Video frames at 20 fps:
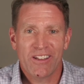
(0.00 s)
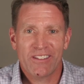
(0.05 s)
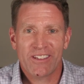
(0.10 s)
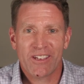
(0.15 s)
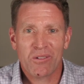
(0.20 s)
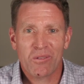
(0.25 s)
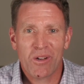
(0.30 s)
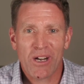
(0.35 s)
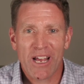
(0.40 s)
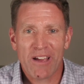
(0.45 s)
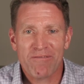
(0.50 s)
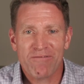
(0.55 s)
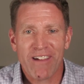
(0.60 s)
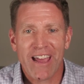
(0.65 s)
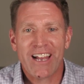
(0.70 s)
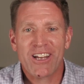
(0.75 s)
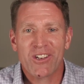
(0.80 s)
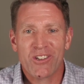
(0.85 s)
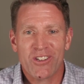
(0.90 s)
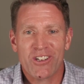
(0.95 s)
that would add
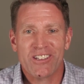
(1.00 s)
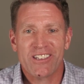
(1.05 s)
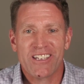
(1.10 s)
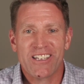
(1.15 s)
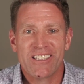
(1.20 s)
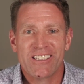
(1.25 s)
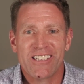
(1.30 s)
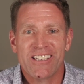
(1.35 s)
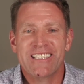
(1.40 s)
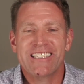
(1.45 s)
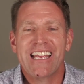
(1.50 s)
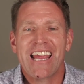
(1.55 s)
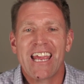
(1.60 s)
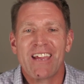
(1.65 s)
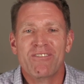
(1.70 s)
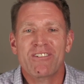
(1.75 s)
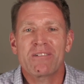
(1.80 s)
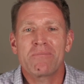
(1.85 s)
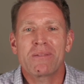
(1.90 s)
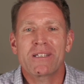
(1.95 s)
value to this is
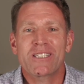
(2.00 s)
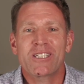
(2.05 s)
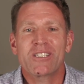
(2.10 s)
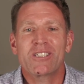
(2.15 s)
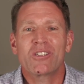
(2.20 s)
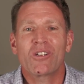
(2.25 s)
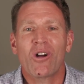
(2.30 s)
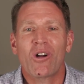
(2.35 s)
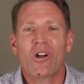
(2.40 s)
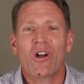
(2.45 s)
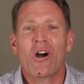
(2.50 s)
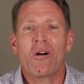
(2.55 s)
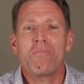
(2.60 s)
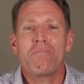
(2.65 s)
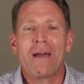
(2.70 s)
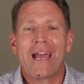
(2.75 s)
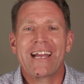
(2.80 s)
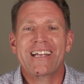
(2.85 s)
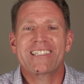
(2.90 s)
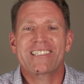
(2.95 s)

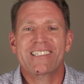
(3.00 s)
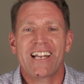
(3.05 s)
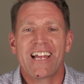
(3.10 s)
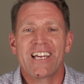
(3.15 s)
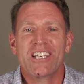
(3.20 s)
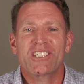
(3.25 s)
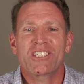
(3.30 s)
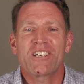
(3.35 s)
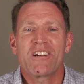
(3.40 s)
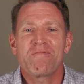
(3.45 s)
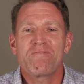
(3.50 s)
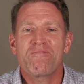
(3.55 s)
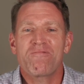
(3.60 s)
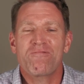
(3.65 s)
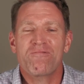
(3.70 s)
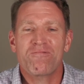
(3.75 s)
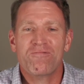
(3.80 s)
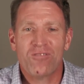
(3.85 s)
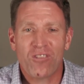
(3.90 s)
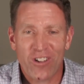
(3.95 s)

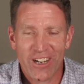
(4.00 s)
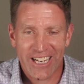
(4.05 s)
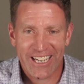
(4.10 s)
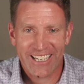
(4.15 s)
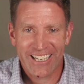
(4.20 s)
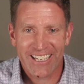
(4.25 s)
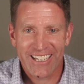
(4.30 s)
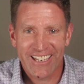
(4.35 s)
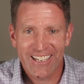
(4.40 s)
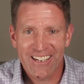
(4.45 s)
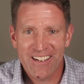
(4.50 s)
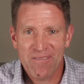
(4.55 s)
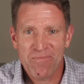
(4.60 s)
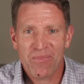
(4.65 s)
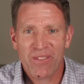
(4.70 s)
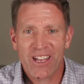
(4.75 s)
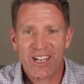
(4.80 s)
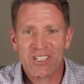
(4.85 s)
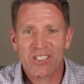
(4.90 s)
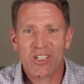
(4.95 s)
heaveninbusiness.com/free.
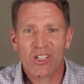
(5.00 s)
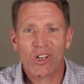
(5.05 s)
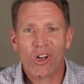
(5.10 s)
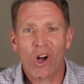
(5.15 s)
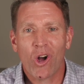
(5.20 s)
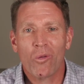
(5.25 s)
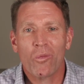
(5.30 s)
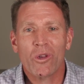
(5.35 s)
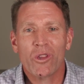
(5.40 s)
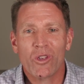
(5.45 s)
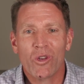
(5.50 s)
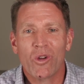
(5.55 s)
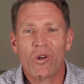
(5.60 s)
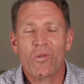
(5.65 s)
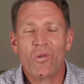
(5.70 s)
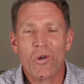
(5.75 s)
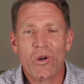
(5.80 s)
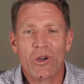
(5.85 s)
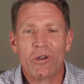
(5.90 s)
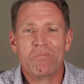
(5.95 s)
It's the God With You at
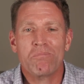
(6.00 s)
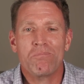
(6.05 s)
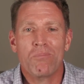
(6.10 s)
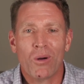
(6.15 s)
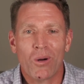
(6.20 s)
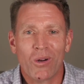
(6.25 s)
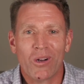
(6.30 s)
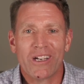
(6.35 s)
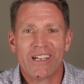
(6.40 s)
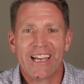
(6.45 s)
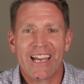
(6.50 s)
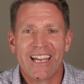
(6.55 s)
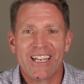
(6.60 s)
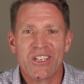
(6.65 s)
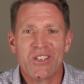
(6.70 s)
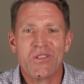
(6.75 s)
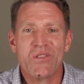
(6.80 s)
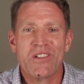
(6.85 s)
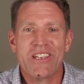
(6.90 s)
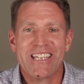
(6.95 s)
Work book, and
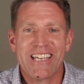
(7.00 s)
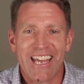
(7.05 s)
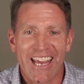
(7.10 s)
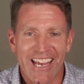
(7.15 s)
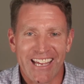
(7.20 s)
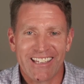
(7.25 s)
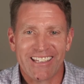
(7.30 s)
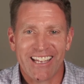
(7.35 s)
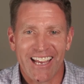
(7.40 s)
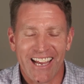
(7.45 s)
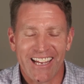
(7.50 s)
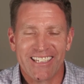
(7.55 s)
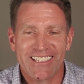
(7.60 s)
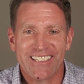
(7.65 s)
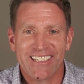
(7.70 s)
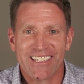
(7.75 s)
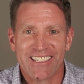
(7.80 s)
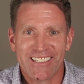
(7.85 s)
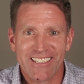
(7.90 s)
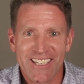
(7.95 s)
you get that
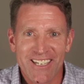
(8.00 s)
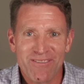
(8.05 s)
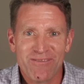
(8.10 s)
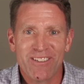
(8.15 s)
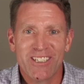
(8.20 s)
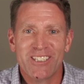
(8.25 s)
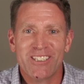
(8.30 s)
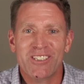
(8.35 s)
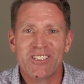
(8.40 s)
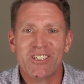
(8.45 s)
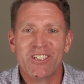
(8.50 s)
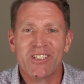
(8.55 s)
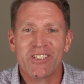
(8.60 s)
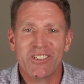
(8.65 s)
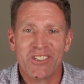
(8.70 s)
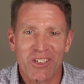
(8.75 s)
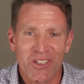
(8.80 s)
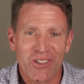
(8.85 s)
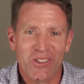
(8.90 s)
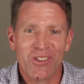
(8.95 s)
delivered to
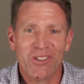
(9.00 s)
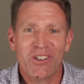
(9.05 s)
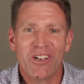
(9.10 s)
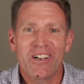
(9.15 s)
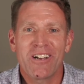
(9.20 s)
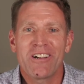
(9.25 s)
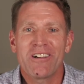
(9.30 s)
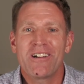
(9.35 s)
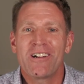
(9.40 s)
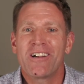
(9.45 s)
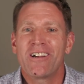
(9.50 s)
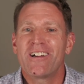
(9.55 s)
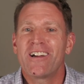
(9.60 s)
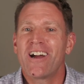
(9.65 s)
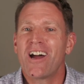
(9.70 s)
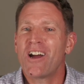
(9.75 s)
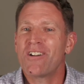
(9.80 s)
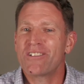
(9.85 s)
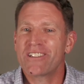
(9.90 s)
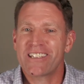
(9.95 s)
you
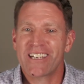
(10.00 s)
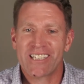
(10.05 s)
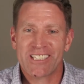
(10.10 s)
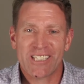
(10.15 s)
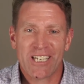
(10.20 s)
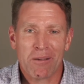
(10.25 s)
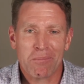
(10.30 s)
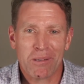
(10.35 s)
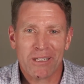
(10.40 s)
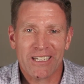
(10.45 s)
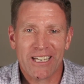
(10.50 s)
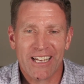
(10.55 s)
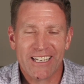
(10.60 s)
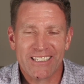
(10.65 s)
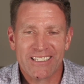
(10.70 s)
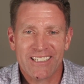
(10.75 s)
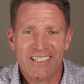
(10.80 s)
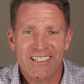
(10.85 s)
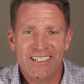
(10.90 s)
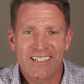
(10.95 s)
over the next couple of
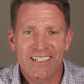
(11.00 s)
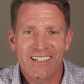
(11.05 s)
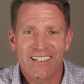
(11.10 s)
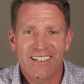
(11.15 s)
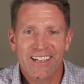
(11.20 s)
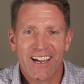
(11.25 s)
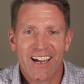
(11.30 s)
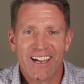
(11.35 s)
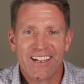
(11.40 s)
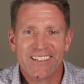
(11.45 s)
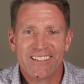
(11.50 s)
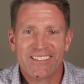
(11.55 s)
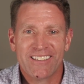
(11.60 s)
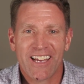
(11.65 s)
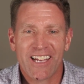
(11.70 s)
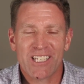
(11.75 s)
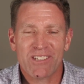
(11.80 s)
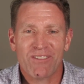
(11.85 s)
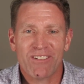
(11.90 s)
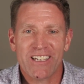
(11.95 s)
days. Hey,
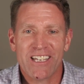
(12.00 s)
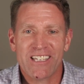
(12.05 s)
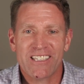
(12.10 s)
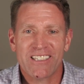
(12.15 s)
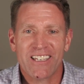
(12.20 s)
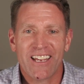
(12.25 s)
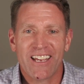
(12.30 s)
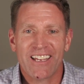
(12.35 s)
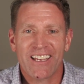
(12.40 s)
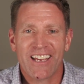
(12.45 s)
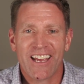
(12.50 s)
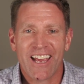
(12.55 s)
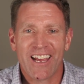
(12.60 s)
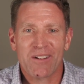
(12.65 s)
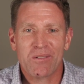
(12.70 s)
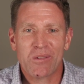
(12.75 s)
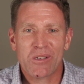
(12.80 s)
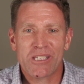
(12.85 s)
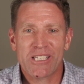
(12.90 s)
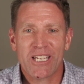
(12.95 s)
thanks for listening, and
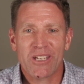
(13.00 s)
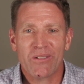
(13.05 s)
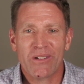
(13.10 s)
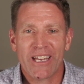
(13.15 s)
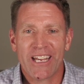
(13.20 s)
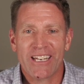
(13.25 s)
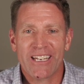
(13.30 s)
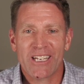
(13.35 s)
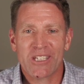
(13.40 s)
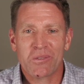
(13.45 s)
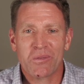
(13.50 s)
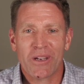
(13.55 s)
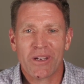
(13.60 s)
we'll see you again next